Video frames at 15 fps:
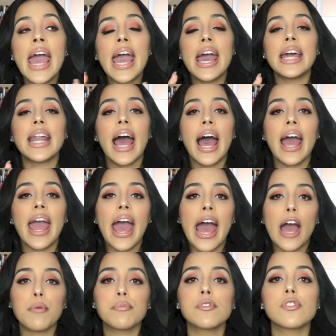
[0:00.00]
and I
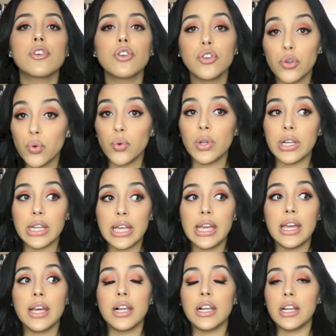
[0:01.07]

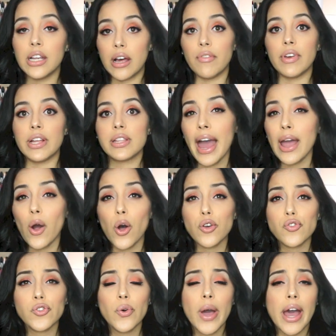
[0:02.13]
absolutely love it. I
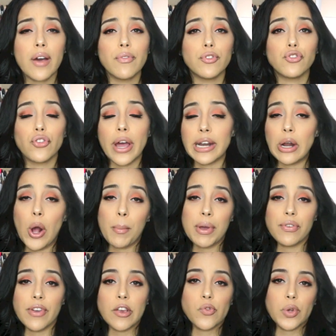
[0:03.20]
also have tried it on
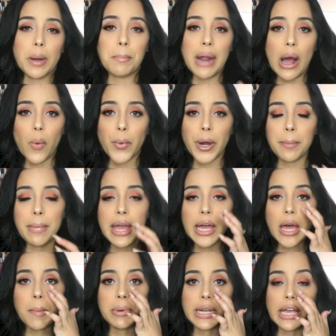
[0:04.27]
my face when I'm not wearing
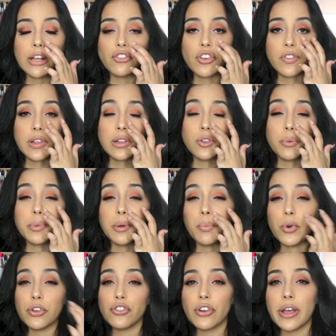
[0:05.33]
makeup, like just a little bit of
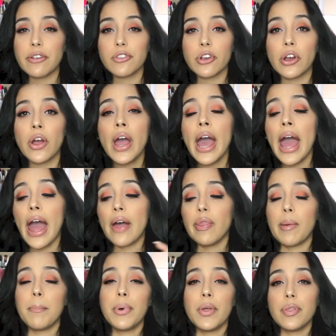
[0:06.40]
moisturizer, and
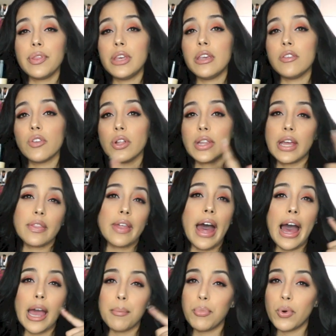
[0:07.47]
then put these on like the
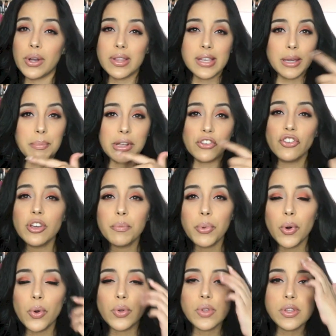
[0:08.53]
high points, like my
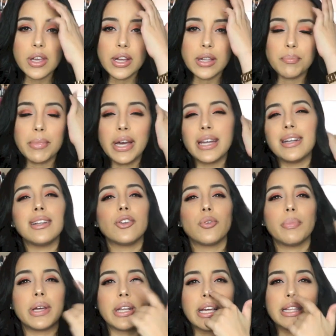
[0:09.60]
cheekbones, and a
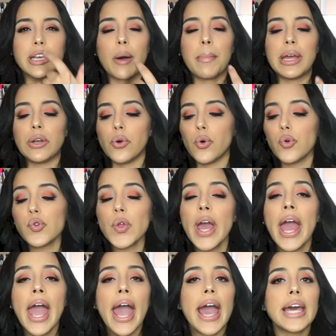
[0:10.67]
little bit like down my nose,
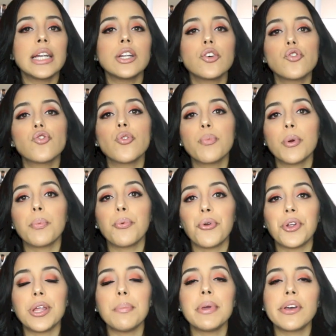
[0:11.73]
and it looks super
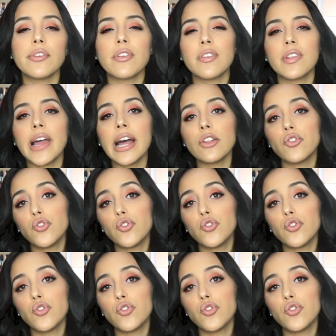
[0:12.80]
pretty because it's not